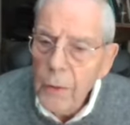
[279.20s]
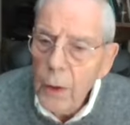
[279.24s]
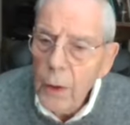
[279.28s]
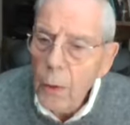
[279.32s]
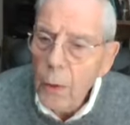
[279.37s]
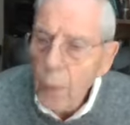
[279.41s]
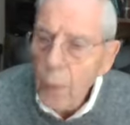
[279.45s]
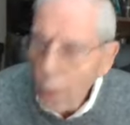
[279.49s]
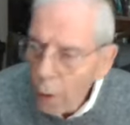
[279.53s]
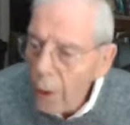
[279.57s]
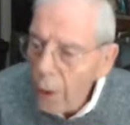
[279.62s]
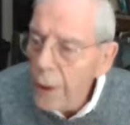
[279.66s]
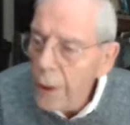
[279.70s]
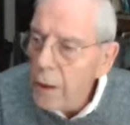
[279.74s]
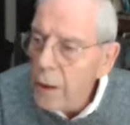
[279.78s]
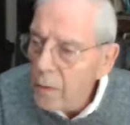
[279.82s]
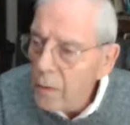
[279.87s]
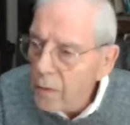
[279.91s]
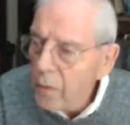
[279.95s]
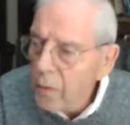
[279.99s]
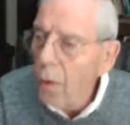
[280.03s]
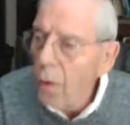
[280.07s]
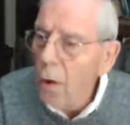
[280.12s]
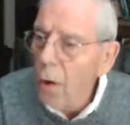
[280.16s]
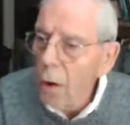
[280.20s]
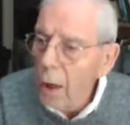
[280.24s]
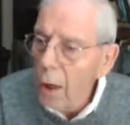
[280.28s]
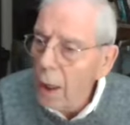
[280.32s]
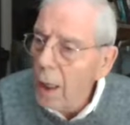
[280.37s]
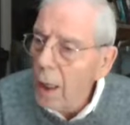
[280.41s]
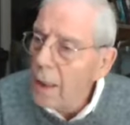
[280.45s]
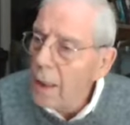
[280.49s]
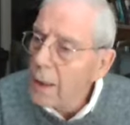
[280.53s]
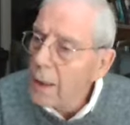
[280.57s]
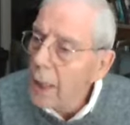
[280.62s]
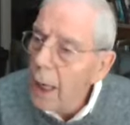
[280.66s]
the Lord of
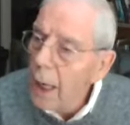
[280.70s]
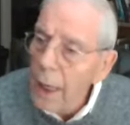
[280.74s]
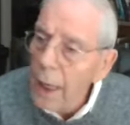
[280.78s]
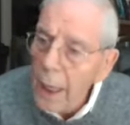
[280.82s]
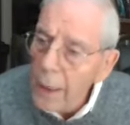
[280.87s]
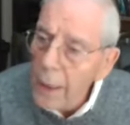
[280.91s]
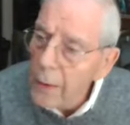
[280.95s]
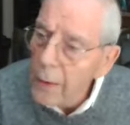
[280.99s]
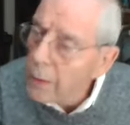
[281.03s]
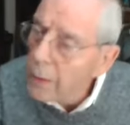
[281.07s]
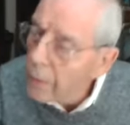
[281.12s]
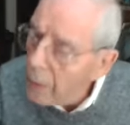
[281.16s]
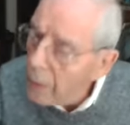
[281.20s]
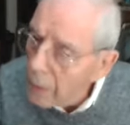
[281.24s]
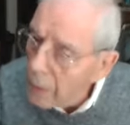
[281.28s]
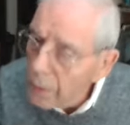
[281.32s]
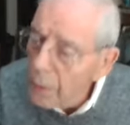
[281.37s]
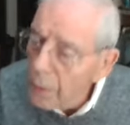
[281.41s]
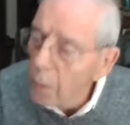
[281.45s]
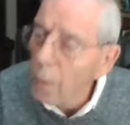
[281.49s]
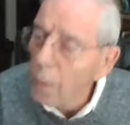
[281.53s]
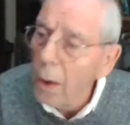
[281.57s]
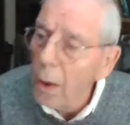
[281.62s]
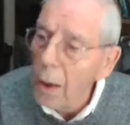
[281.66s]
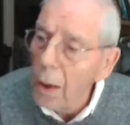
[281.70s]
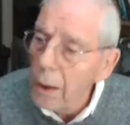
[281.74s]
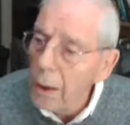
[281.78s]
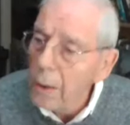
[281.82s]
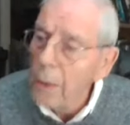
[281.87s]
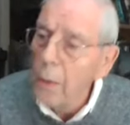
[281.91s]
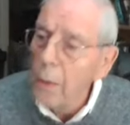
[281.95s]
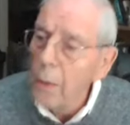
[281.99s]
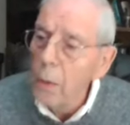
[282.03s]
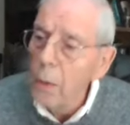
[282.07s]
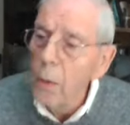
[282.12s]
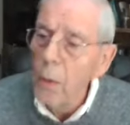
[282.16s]
all and the,
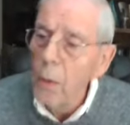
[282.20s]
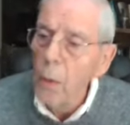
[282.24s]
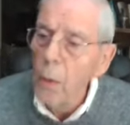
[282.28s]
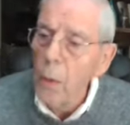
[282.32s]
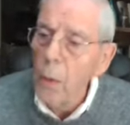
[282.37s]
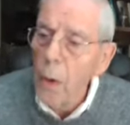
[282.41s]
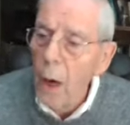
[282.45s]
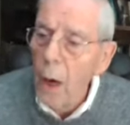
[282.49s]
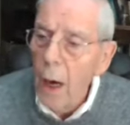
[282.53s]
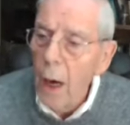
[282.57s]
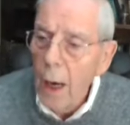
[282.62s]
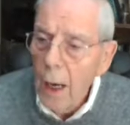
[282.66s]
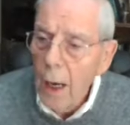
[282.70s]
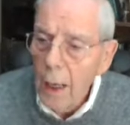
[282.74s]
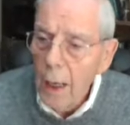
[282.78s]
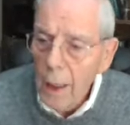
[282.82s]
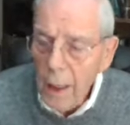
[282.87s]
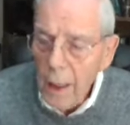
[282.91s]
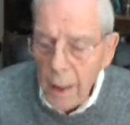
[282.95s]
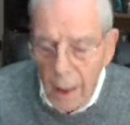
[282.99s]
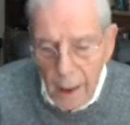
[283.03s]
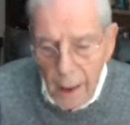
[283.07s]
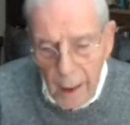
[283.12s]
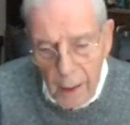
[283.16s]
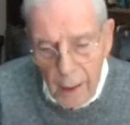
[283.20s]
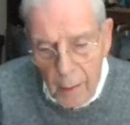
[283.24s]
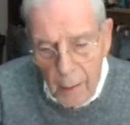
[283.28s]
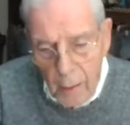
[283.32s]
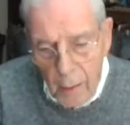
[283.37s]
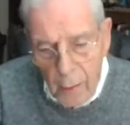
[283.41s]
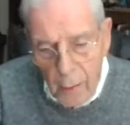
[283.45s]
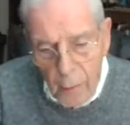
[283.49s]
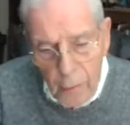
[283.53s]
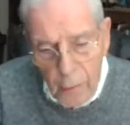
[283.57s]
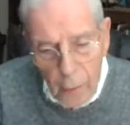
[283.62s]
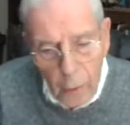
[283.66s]
one who
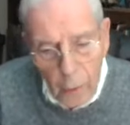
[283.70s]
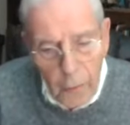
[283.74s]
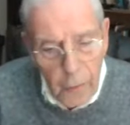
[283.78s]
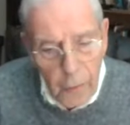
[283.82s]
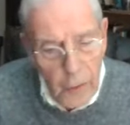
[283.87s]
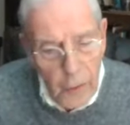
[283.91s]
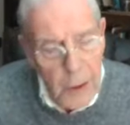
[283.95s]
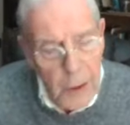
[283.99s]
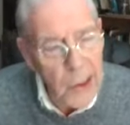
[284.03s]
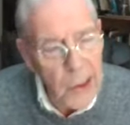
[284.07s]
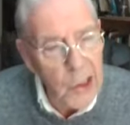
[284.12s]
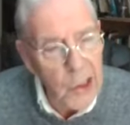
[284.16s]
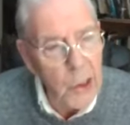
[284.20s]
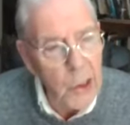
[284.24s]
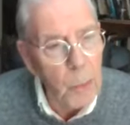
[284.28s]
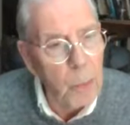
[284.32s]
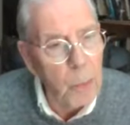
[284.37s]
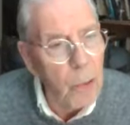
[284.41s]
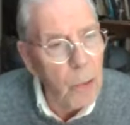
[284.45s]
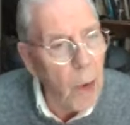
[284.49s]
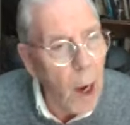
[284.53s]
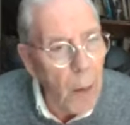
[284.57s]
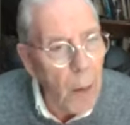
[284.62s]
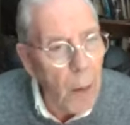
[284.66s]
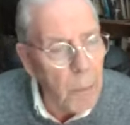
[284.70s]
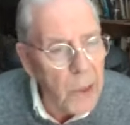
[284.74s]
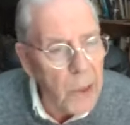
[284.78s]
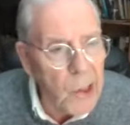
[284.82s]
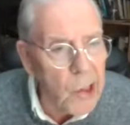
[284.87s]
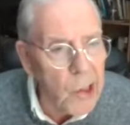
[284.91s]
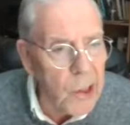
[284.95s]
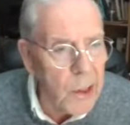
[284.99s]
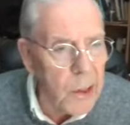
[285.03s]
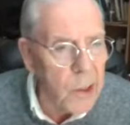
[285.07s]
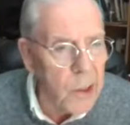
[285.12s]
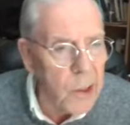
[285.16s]
uh, fulfills the
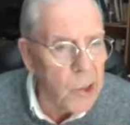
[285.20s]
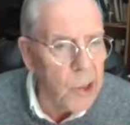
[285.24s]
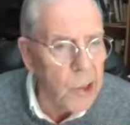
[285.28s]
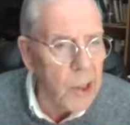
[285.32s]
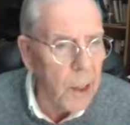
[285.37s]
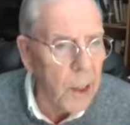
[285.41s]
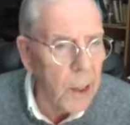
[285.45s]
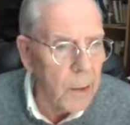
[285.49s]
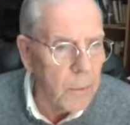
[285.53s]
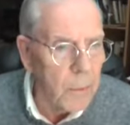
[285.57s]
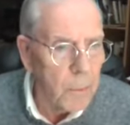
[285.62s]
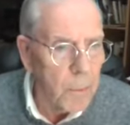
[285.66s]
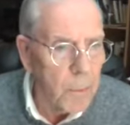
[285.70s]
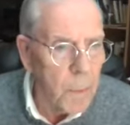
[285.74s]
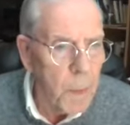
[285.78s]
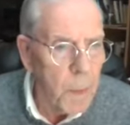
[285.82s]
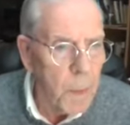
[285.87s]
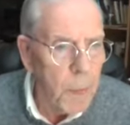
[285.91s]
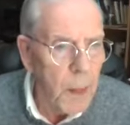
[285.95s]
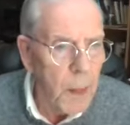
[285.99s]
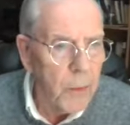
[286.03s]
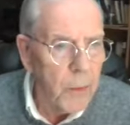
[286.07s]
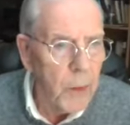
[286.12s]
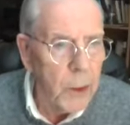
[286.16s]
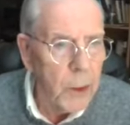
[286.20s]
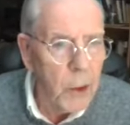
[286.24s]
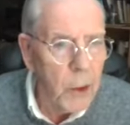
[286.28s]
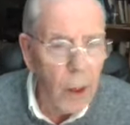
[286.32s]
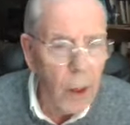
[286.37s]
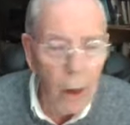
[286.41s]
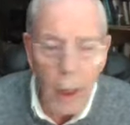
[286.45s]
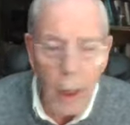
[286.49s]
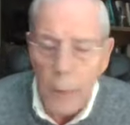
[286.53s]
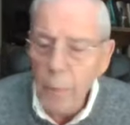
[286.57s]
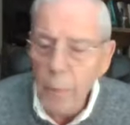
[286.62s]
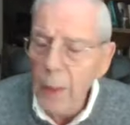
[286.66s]
promises that
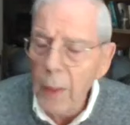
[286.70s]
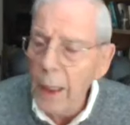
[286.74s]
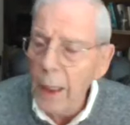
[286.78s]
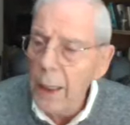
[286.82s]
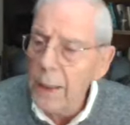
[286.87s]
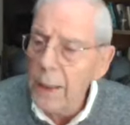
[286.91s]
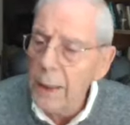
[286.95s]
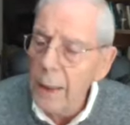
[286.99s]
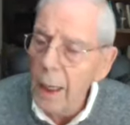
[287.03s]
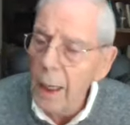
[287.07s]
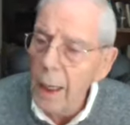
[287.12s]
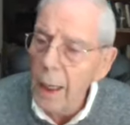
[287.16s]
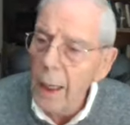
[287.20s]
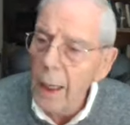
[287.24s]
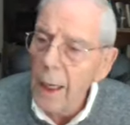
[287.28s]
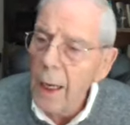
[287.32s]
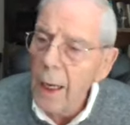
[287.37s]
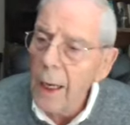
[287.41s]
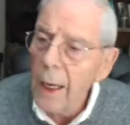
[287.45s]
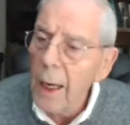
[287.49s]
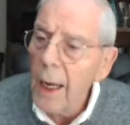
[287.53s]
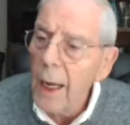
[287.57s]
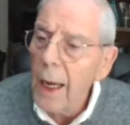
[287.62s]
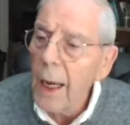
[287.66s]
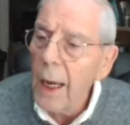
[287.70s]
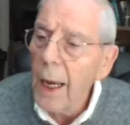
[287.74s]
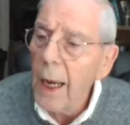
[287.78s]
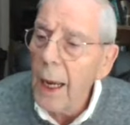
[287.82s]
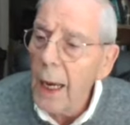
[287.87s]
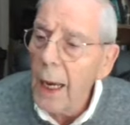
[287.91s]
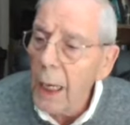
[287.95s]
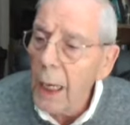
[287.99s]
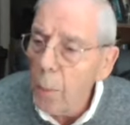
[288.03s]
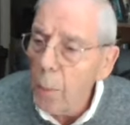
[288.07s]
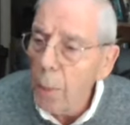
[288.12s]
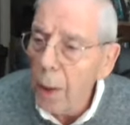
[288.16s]
God made to
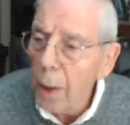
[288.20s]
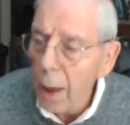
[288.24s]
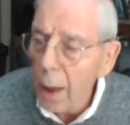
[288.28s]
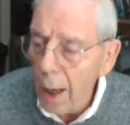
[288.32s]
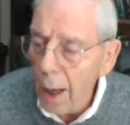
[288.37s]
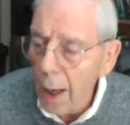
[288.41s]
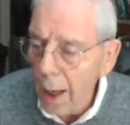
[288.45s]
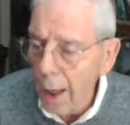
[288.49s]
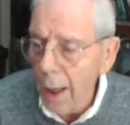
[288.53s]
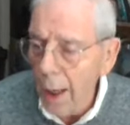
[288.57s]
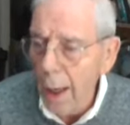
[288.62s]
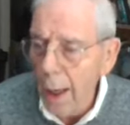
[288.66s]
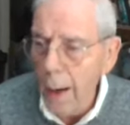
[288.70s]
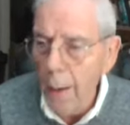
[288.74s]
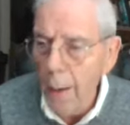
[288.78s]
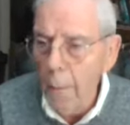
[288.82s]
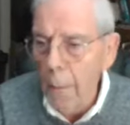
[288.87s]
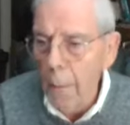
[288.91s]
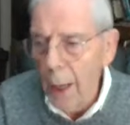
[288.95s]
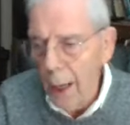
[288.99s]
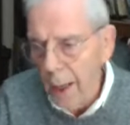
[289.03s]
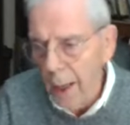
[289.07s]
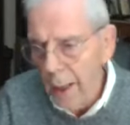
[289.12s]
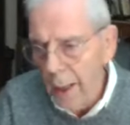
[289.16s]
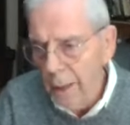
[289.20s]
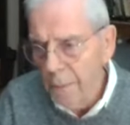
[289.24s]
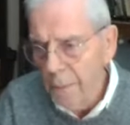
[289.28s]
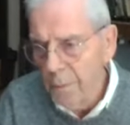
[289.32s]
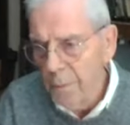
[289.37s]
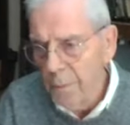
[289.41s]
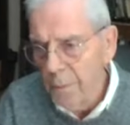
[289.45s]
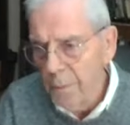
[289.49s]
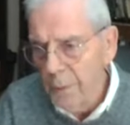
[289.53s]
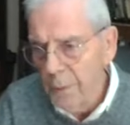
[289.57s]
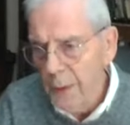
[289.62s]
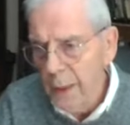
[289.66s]
Abraham.
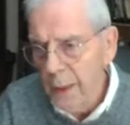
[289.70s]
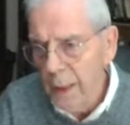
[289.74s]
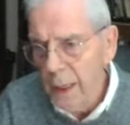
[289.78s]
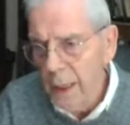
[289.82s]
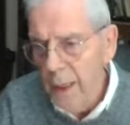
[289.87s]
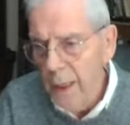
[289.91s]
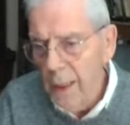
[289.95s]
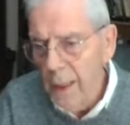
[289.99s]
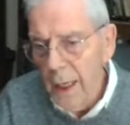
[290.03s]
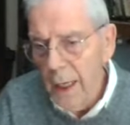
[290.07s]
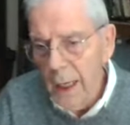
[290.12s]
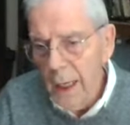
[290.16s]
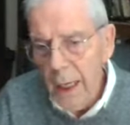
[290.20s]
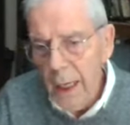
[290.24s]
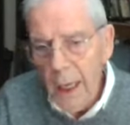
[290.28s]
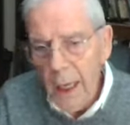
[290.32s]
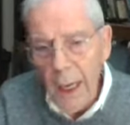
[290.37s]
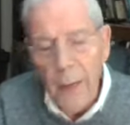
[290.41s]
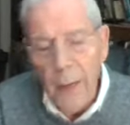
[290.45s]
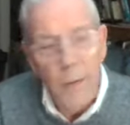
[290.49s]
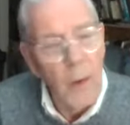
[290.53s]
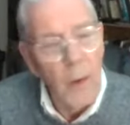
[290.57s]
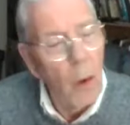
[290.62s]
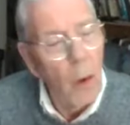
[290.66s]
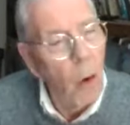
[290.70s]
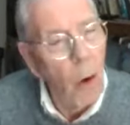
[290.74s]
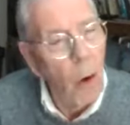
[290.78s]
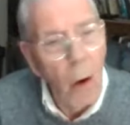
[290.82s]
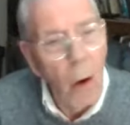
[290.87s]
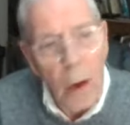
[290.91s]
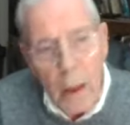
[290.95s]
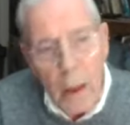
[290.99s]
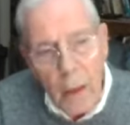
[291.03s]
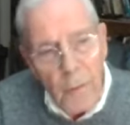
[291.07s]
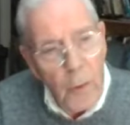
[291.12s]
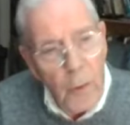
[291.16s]
And
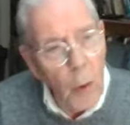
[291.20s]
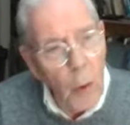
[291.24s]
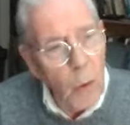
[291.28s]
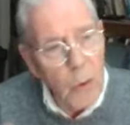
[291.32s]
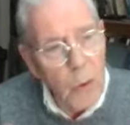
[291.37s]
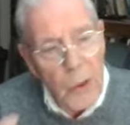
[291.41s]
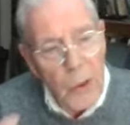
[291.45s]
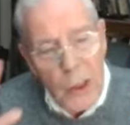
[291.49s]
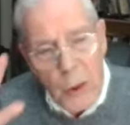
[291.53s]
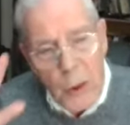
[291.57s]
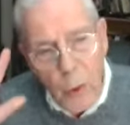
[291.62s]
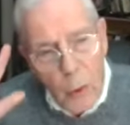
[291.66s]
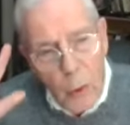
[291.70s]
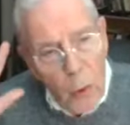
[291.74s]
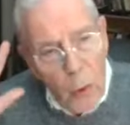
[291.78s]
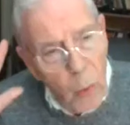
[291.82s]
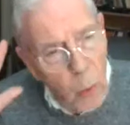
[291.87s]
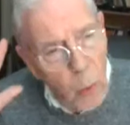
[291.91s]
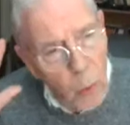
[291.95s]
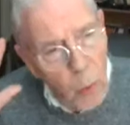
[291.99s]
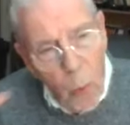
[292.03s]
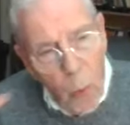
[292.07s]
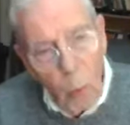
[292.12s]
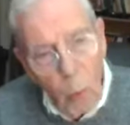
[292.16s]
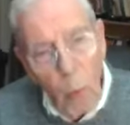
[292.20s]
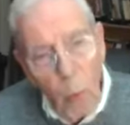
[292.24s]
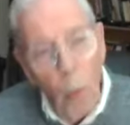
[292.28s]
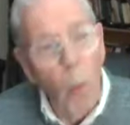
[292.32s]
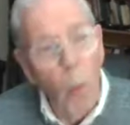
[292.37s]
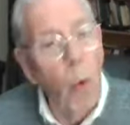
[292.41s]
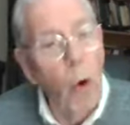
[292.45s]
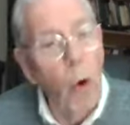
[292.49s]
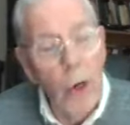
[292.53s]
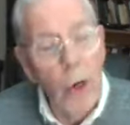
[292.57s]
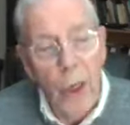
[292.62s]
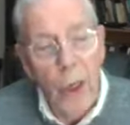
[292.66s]
all of those who
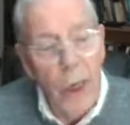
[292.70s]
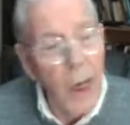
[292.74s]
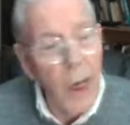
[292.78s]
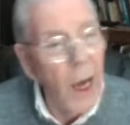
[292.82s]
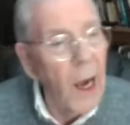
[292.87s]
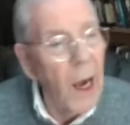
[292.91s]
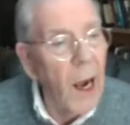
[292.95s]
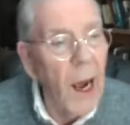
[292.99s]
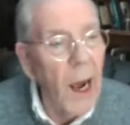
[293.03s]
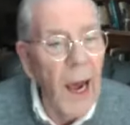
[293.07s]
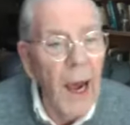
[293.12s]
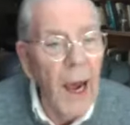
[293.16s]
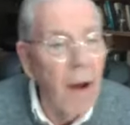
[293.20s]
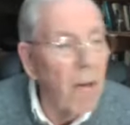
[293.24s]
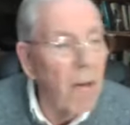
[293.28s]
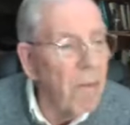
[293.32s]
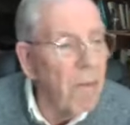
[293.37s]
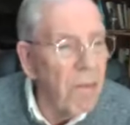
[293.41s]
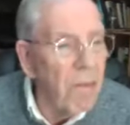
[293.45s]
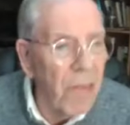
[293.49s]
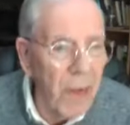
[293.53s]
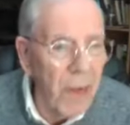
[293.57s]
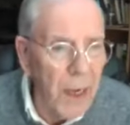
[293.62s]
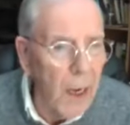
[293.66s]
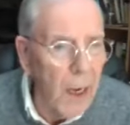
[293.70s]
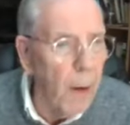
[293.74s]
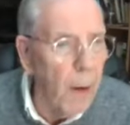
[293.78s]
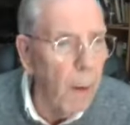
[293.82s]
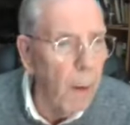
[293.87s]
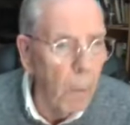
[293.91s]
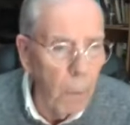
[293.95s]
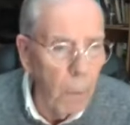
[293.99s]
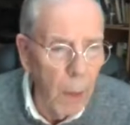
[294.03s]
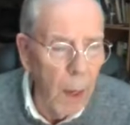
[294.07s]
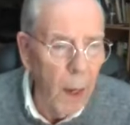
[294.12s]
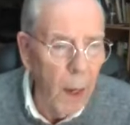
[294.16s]
wouldn't have
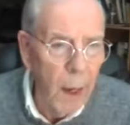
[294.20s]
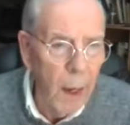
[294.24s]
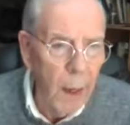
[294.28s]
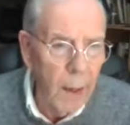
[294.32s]
him